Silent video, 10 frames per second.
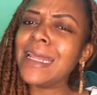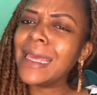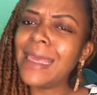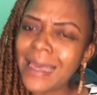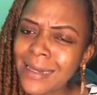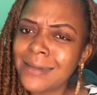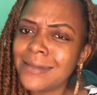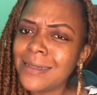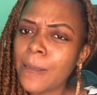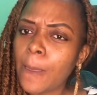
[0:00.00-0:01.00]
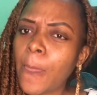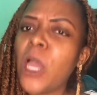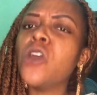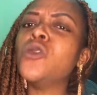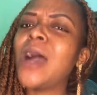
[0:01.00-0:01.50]
again,
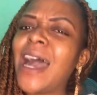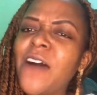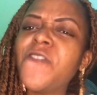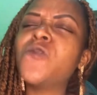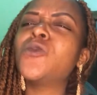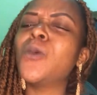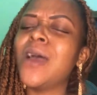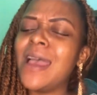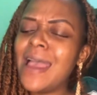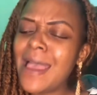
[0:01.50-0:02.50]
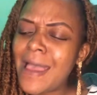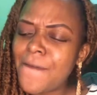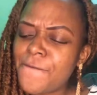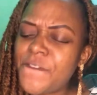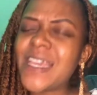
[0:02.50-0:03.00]
you have to
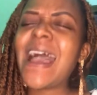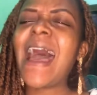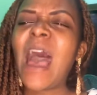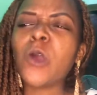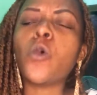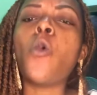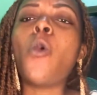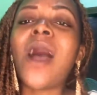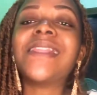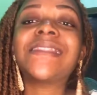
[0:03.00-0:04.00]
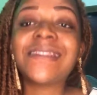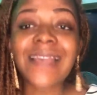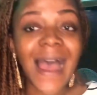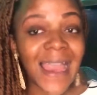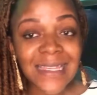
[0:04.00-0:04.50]
figure out what
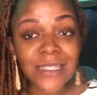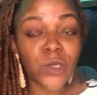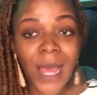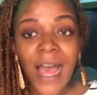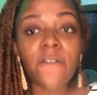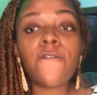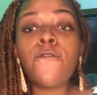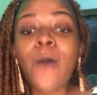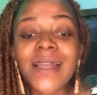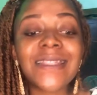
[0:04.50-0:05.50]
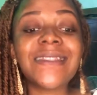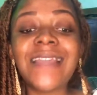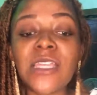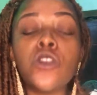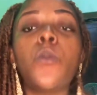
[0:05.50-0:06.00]
signs you have. What
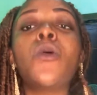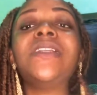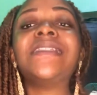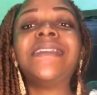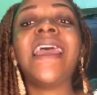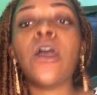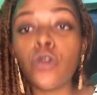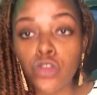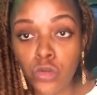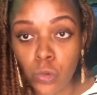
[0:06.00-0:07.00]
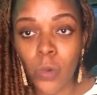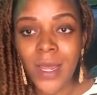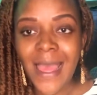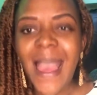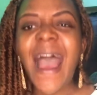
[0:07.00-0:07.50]
does your body tell you
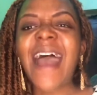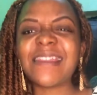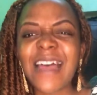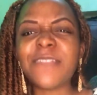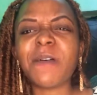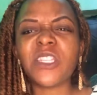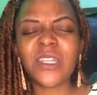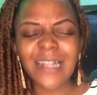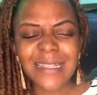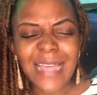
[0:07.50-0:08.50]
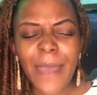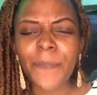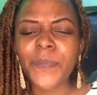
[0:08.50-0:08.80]
at that particular time?